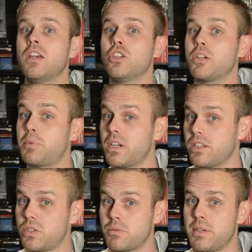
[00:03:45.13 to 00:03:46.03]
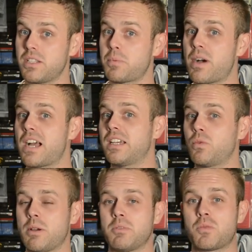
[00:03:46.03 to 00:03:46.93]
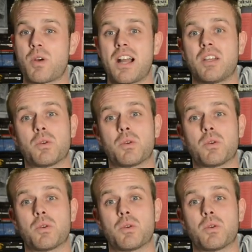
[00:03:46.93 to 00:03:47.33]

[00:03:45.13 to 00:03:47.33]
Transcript: You can put it into a men's pocket, women's pocket.